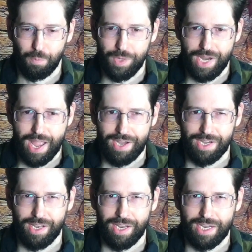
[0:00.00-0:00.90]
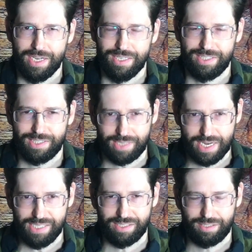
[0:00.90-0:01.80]
We had a
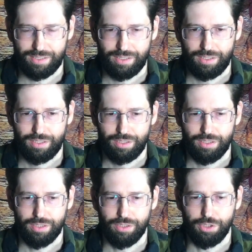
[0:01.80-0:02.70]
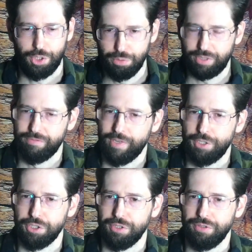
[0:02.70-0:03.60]
state youth
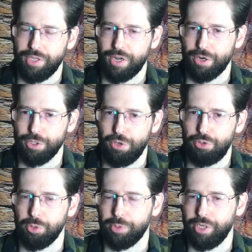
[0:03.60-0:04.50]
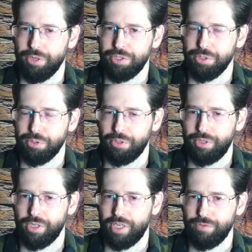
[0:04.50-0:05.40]
convention that our youth group would go to
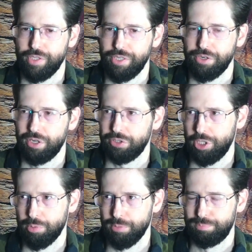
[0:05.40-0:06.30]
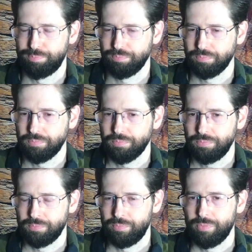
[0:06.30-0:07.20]
every year in October.
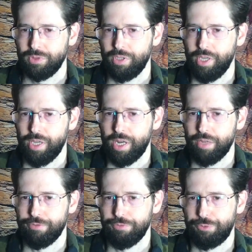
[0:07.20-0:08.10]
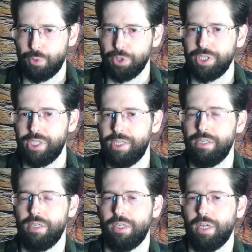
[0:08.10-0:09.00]
And at
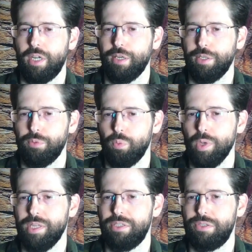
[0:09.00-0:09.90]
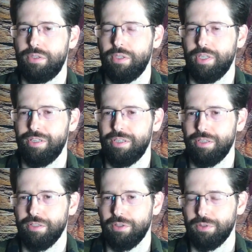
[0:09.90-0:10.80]
14, I went, and
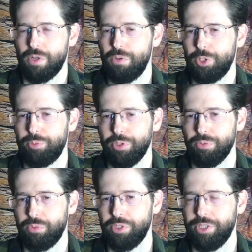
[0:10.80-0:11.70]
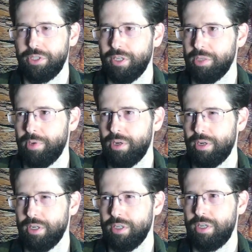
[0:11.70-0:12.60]
the Holy Spirit really tugged on my
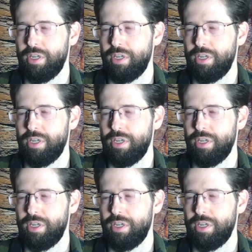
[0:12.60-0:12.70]
heart